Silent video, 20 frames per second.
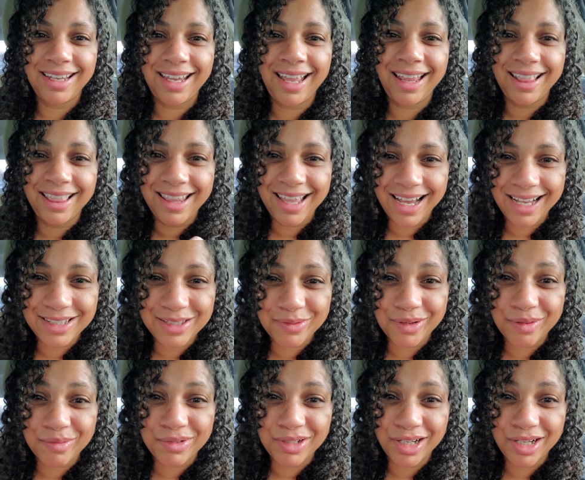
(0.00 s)
And
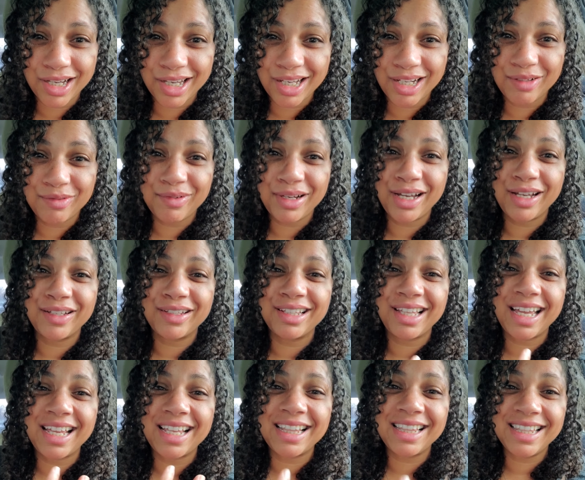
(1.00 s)
that's what I'm talking about.
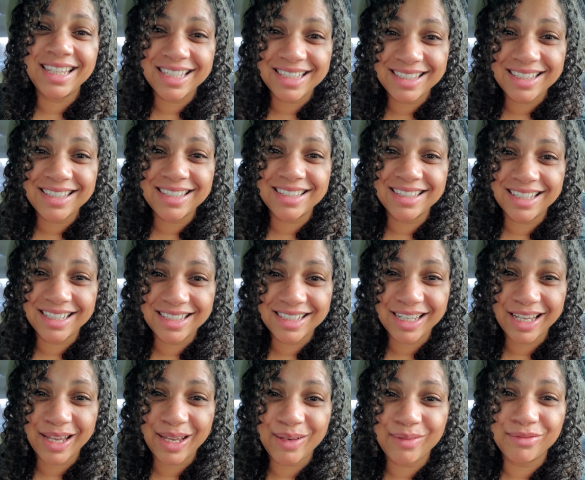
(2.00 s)
Like, this is the
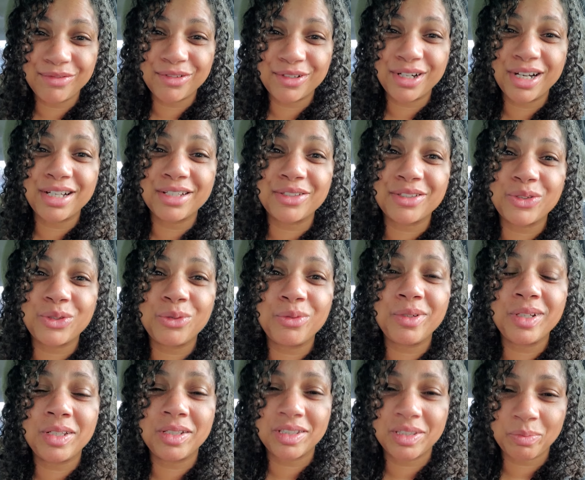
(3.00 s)
time for us to
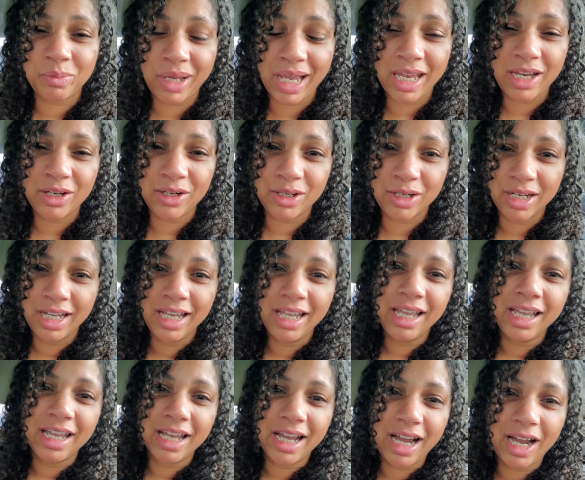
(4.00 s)
inspire
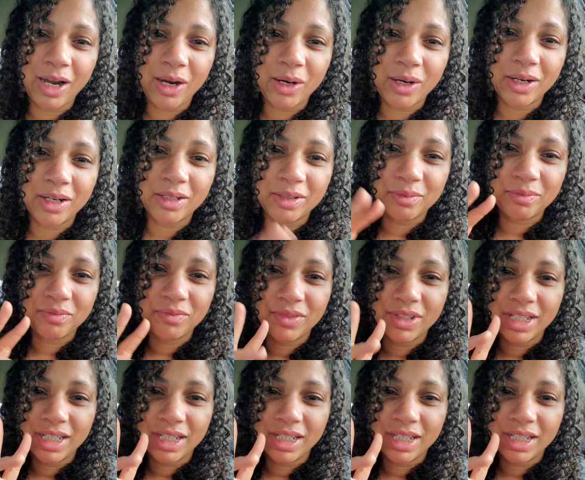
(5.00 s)
our